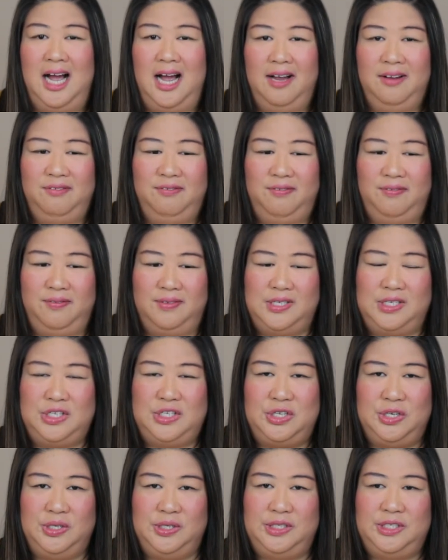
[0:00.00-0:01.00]
Plus
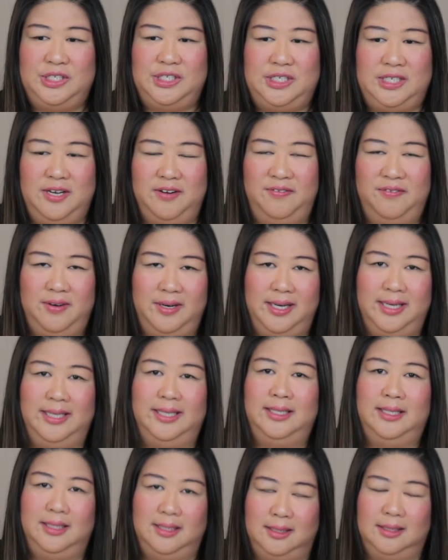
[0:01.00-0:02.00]
your additional
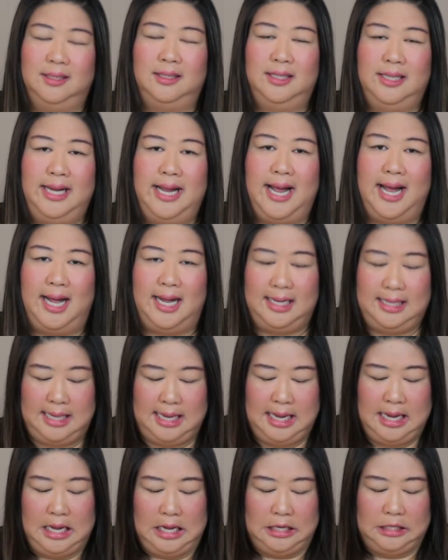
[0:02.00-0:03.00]
inserts. Yeah.
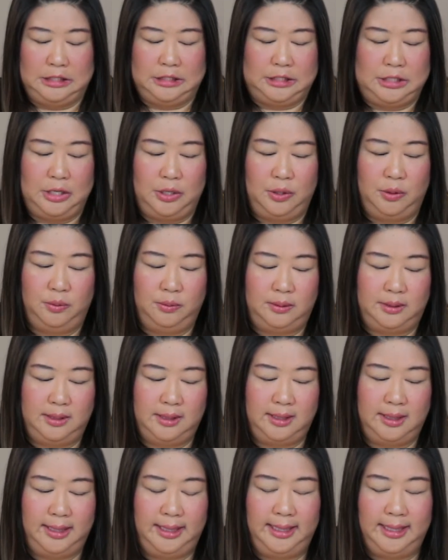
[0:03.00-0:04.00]
So the
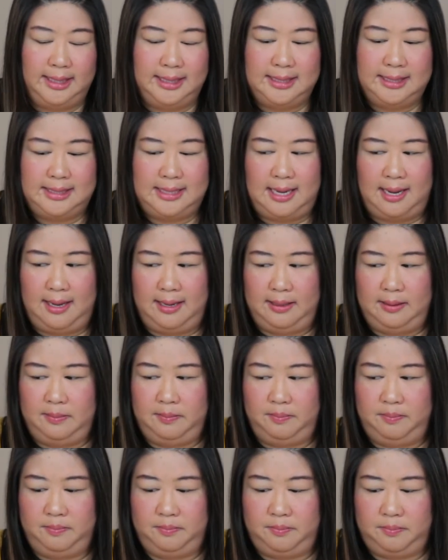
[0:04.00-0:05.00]
thing is,
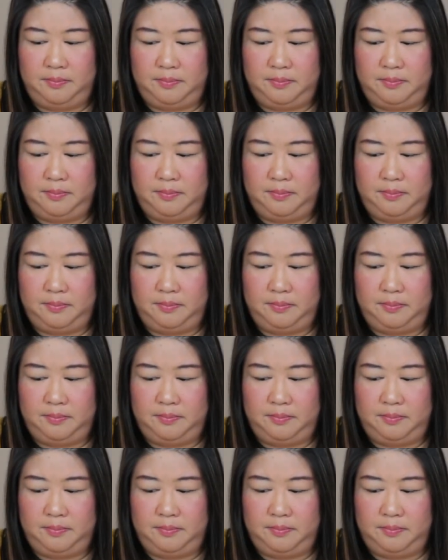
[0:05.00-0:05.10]
I